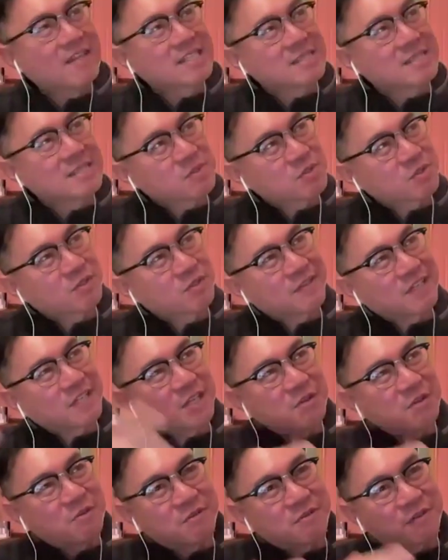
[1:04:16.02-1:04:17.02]
like some sort of
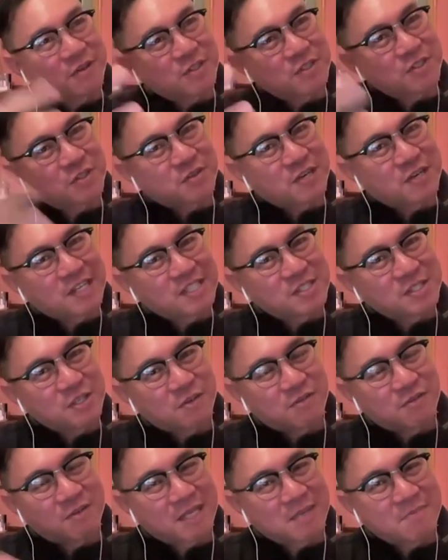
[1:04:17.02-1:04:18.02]
like universe
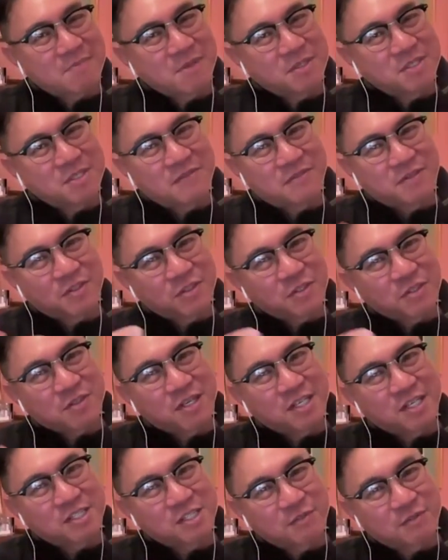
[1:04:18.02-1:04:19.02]
crossover, like multiverse
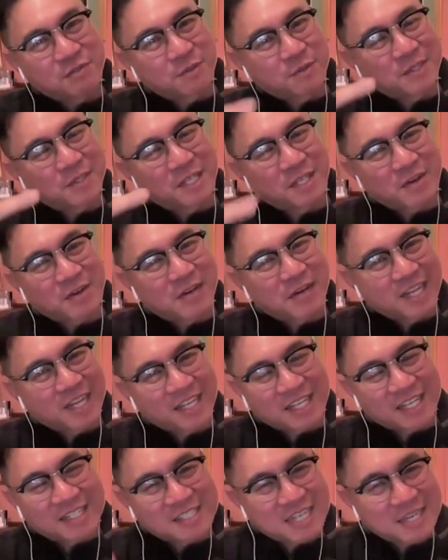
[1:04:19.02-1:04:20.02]
crossover, where like
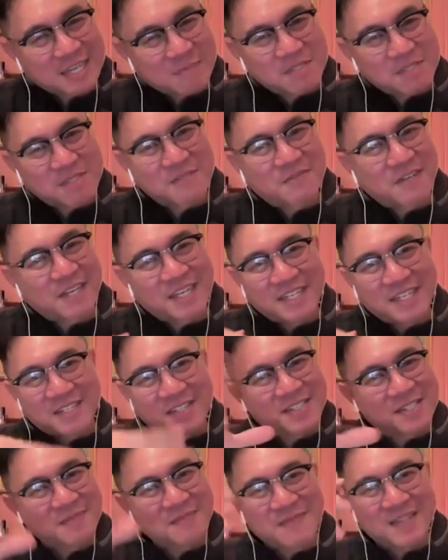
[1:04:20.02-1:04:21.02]
Cranky and Thomas fight
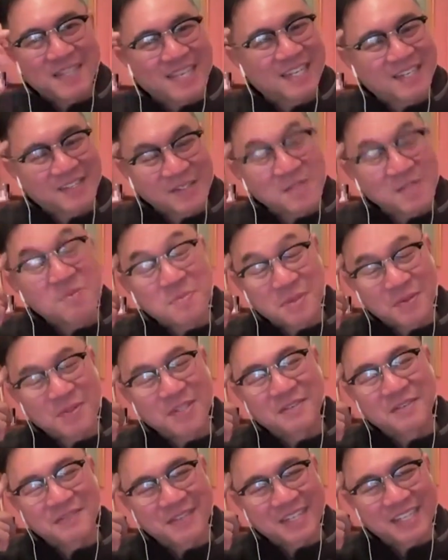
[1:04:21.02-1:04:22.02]
or something. I don't. It would be
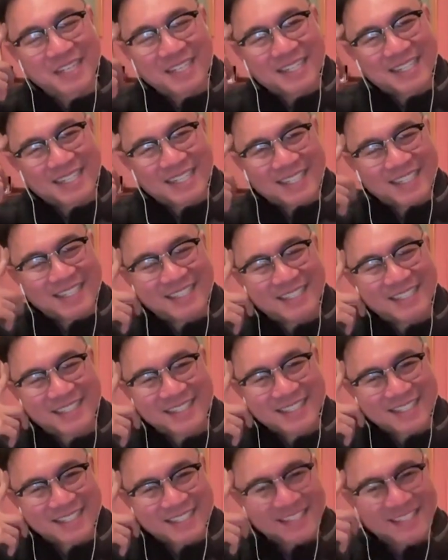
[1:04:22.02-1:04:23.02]
really funny. Yeah
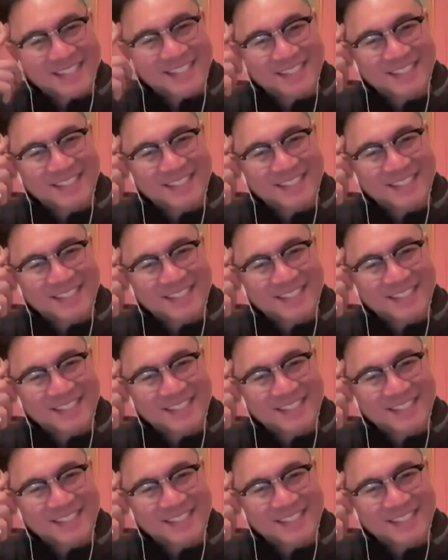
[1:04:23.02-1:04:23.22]
yeah,